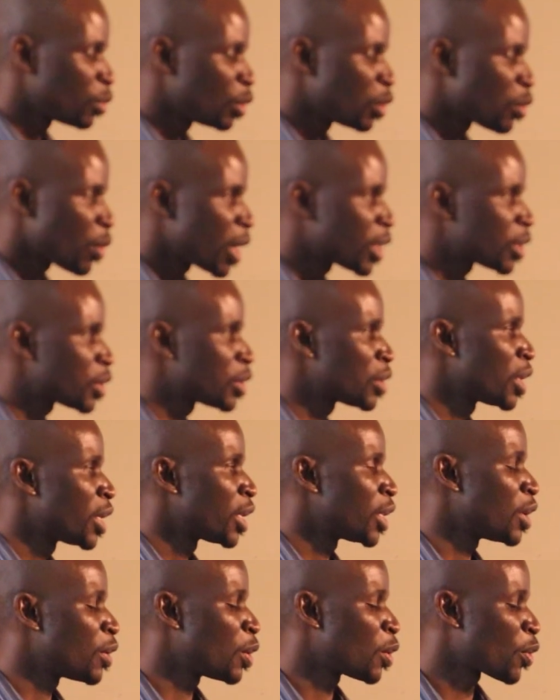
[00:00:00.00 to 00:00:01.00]
they
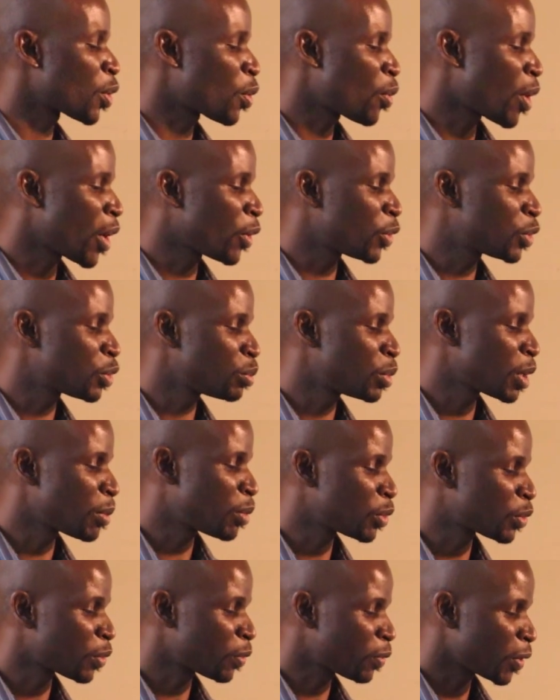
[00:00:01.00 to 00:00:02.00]
will require you to be
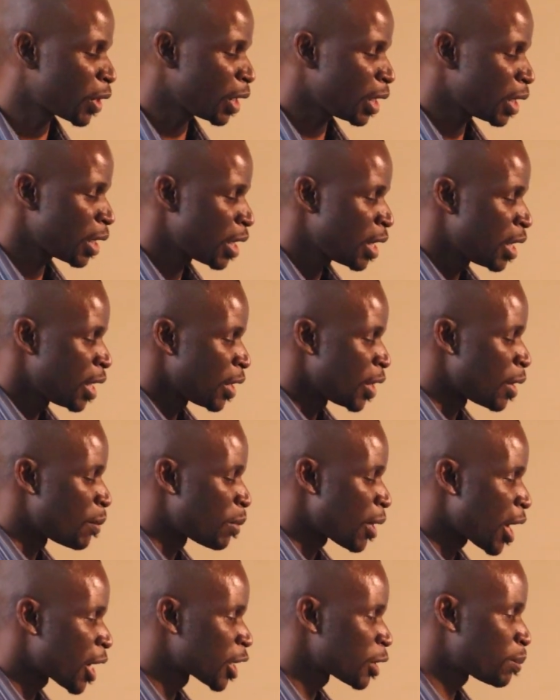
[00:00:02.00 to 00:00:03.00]
able to fill the
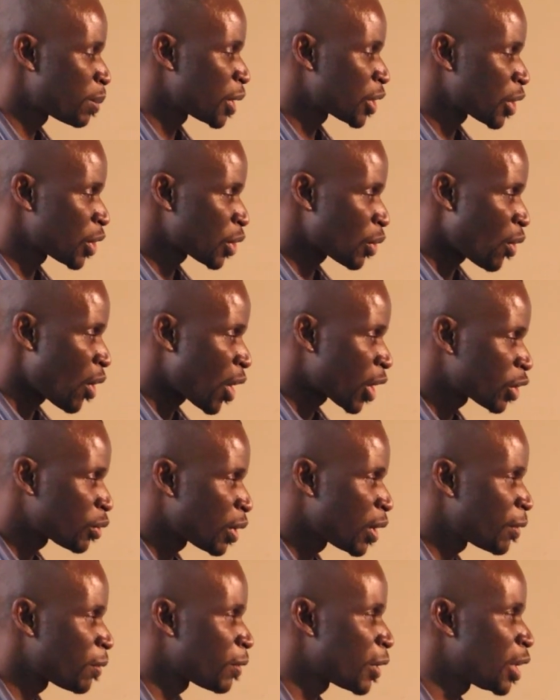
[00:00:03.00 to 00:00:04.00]
blank spaces or
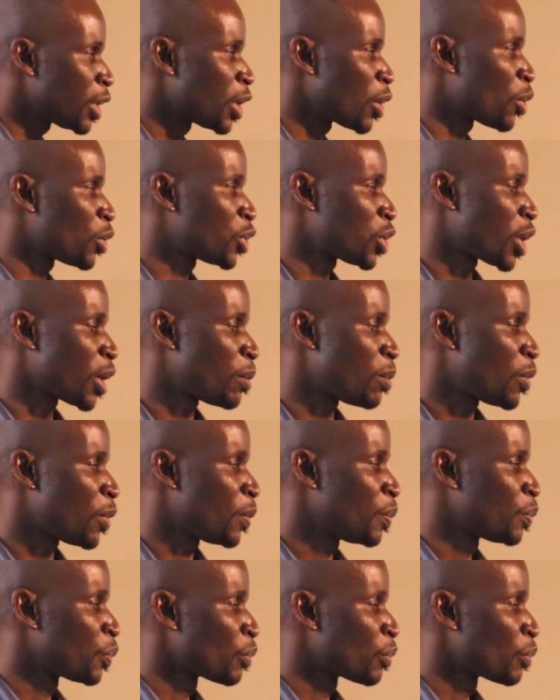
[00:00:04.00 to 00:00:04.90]
actually fill the whole table.